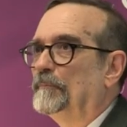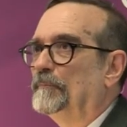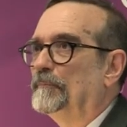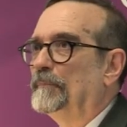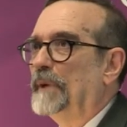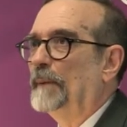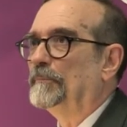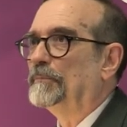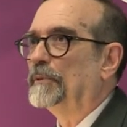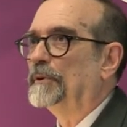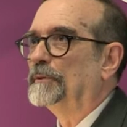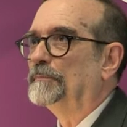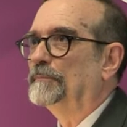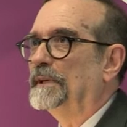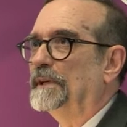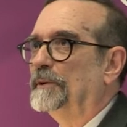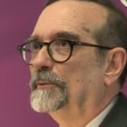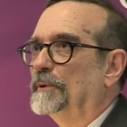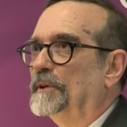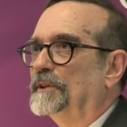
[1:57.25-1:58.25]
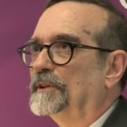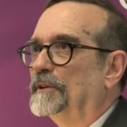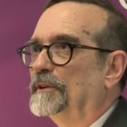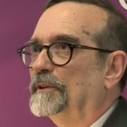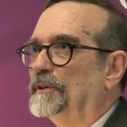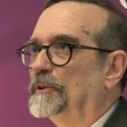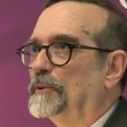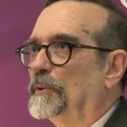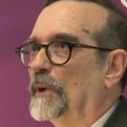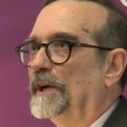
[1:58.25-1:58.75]
peppered me with
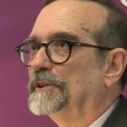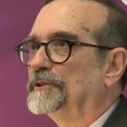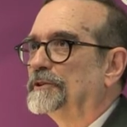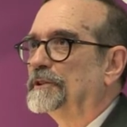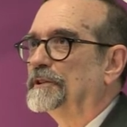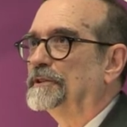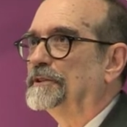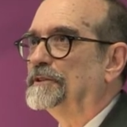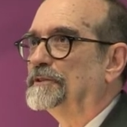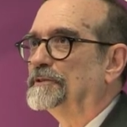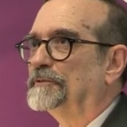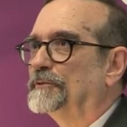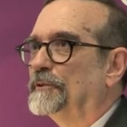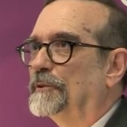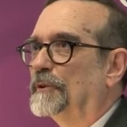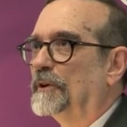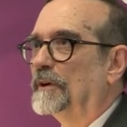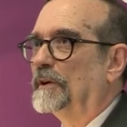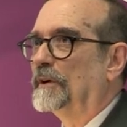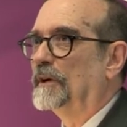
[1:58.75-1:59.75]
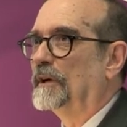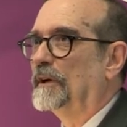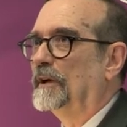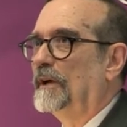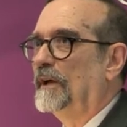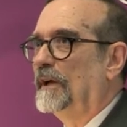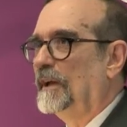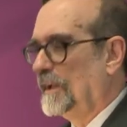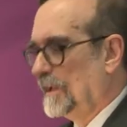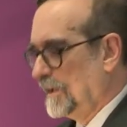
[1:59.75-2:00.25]
good questions for
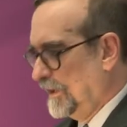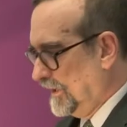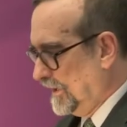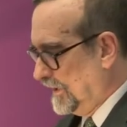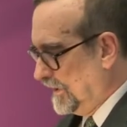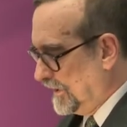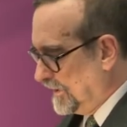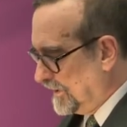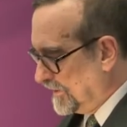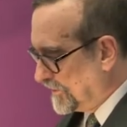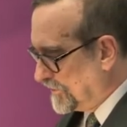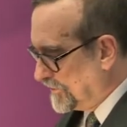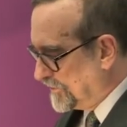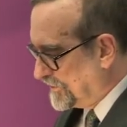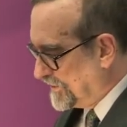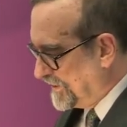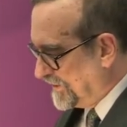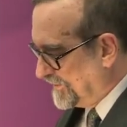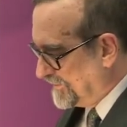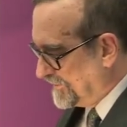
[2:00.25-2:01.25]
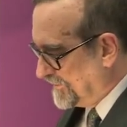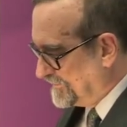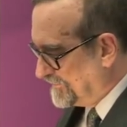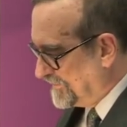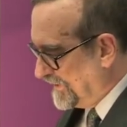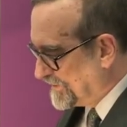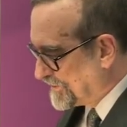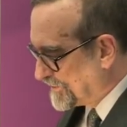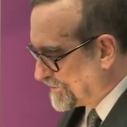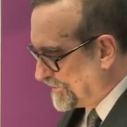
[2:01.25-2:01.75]
a good deal of
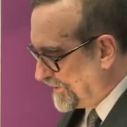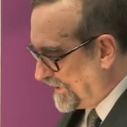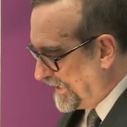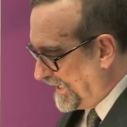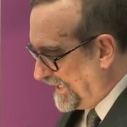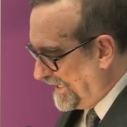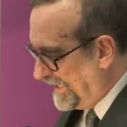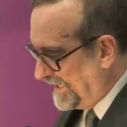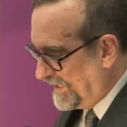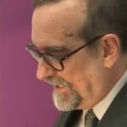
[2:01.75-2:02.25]
yesterday.